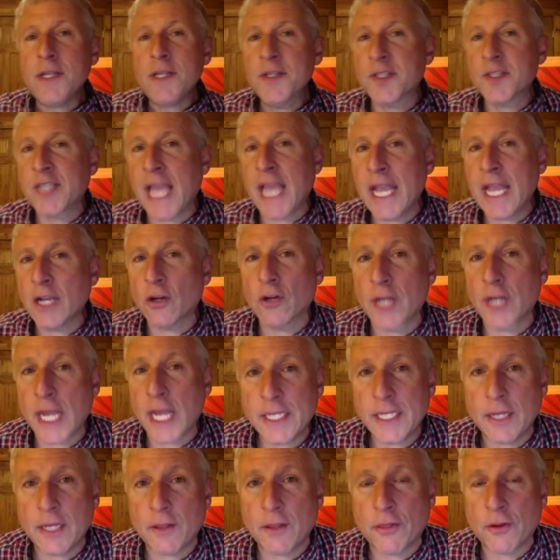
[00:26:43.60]
Sanger in
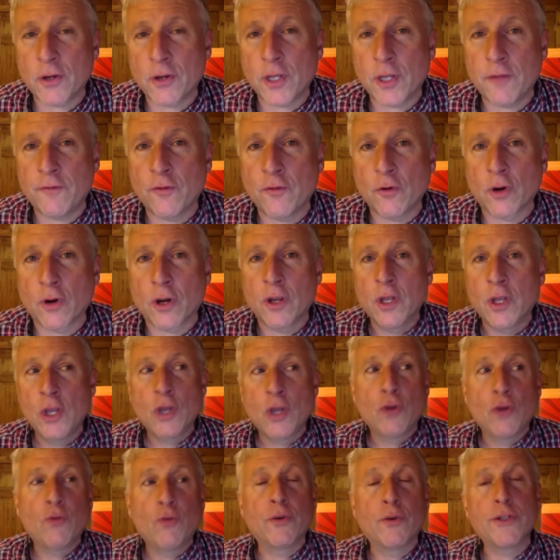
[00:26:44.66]
1934
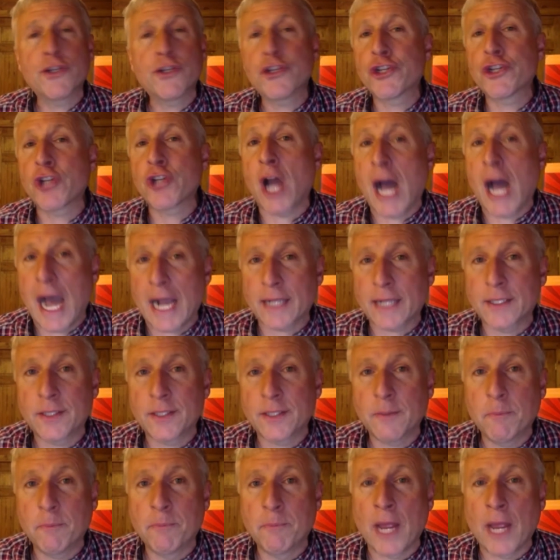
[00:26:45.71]
was
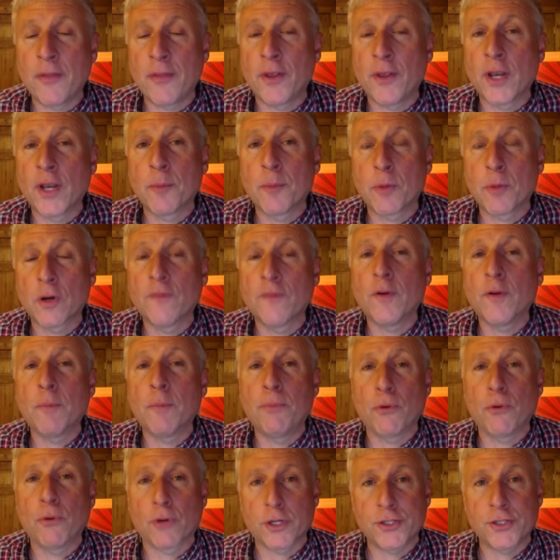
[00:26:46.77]
shocked by the number of
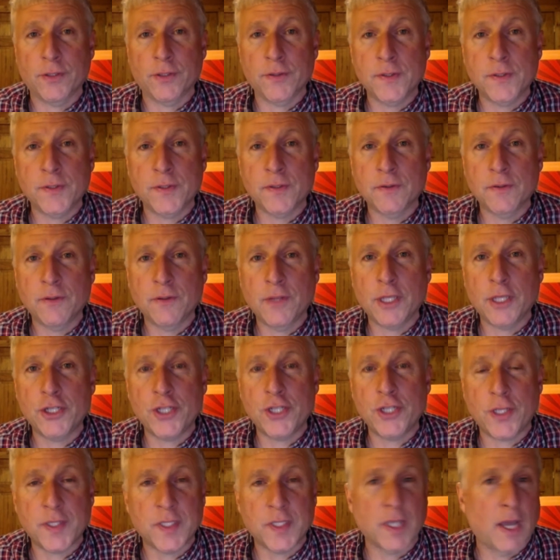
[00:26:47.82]
abortions that
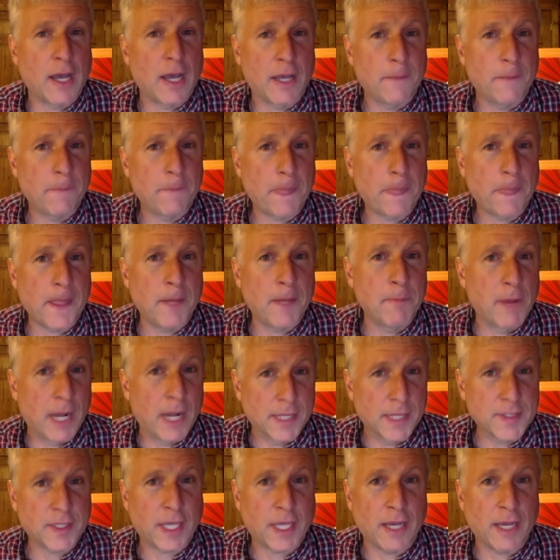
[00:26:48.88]
she saw in
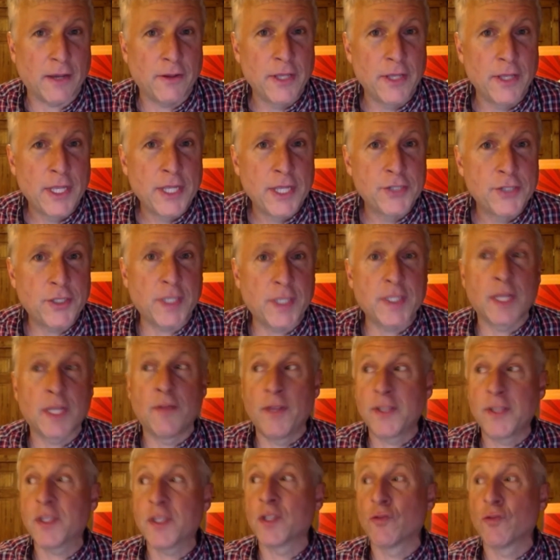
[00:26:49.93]
Moscow. She
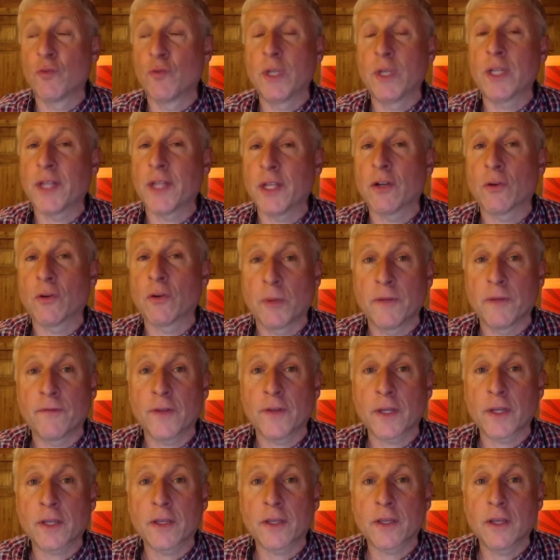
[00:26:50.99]
said, this is really
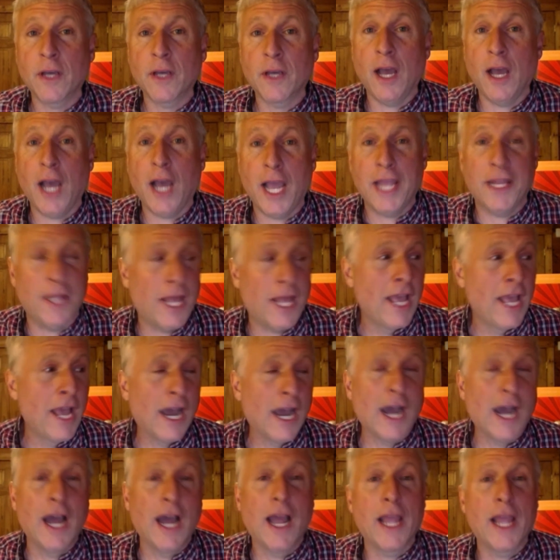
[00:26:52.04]
horrific.
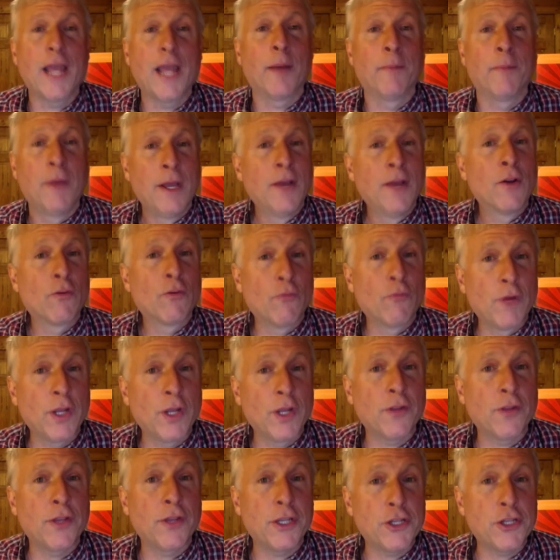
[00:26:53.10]
I am
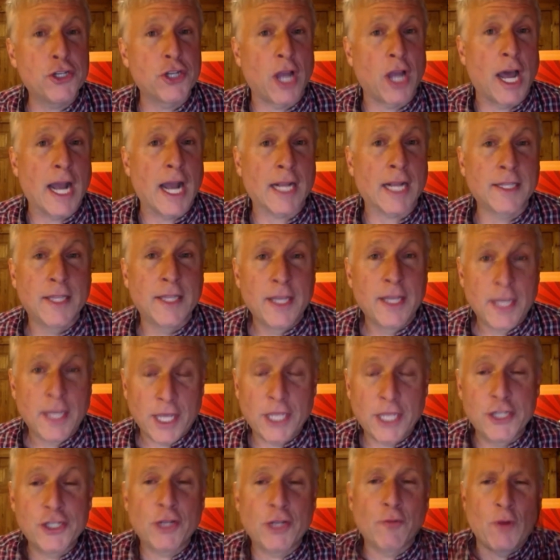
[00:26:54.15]
really shocked.
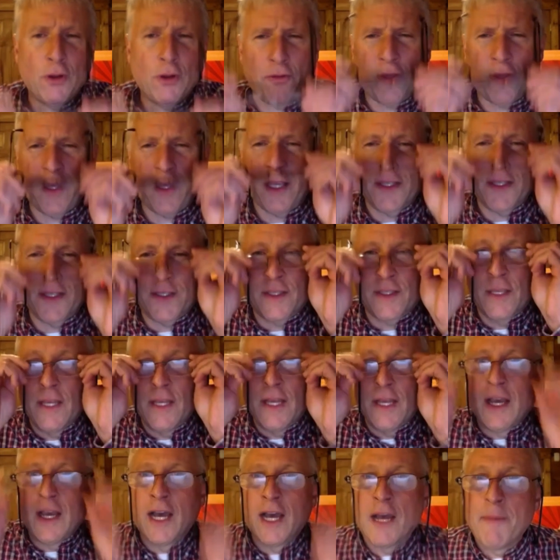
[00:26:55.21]
And she wrote this.
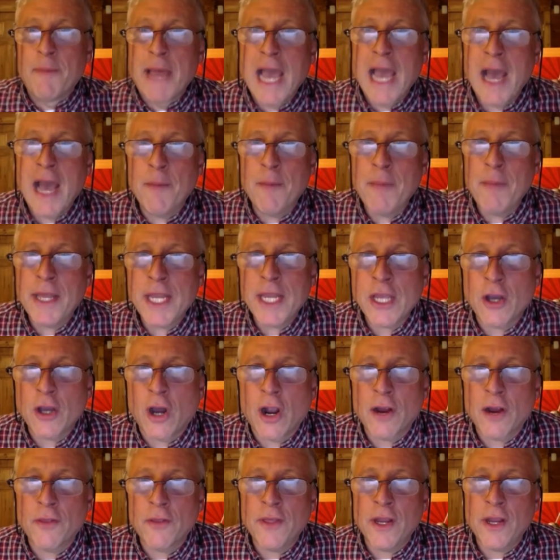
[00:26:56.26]
How many
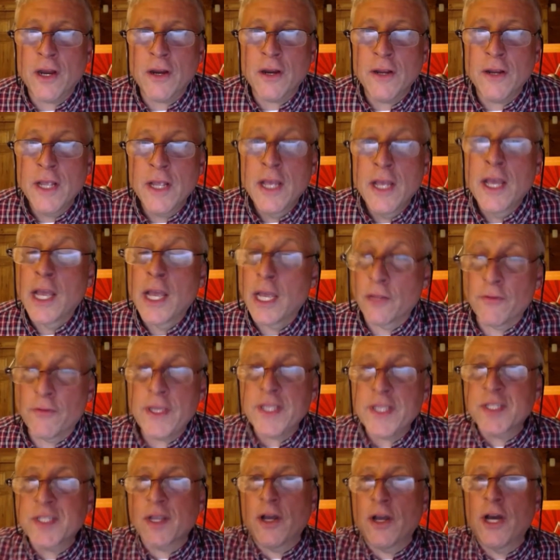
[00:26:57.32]
are there? At
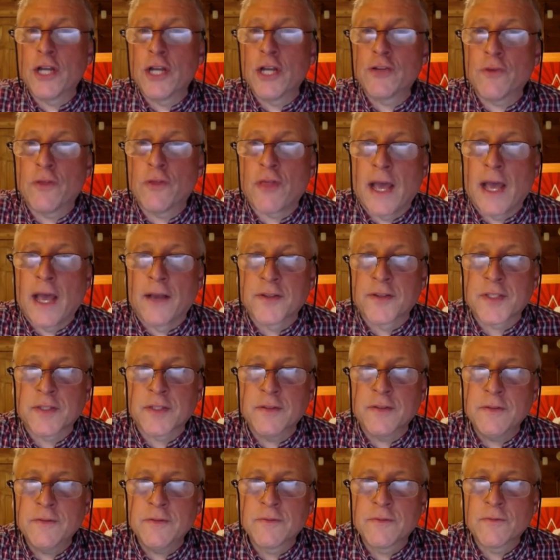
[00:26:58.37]
least
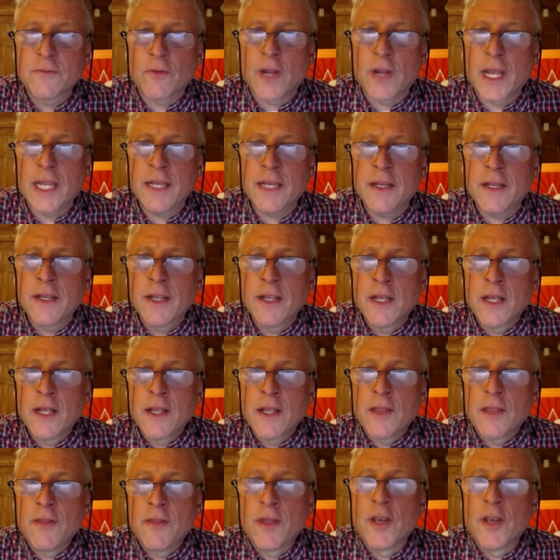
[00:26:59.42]
100,000, right?
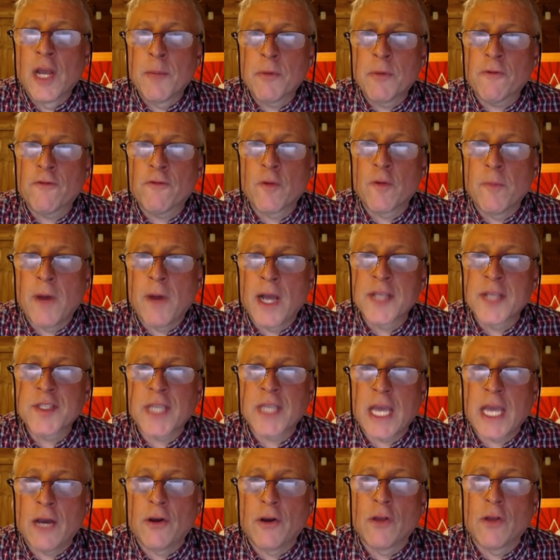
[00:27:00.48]
The number for
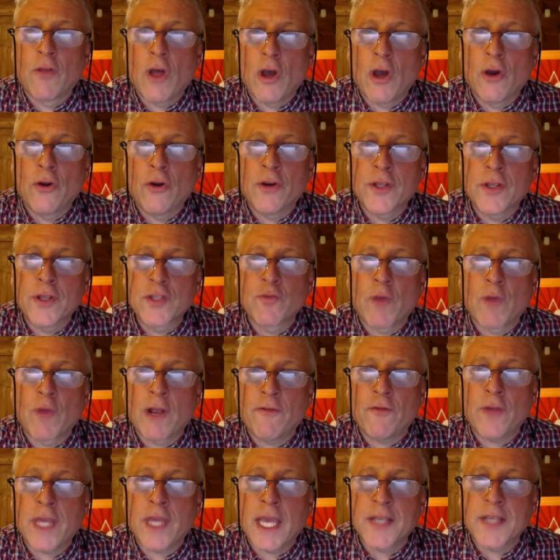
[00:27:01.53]
Moscow alone is
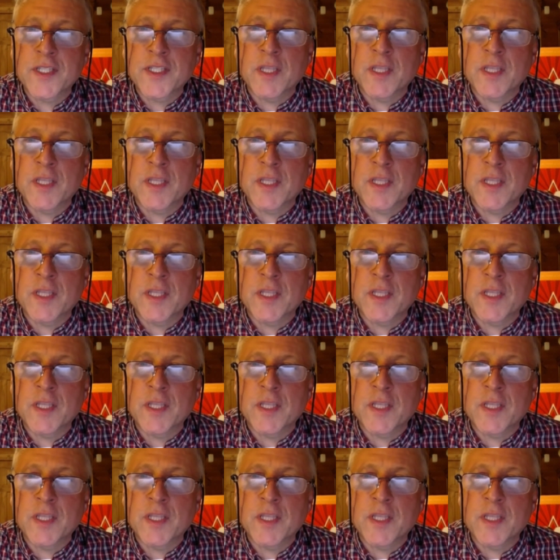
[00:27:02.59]
roughly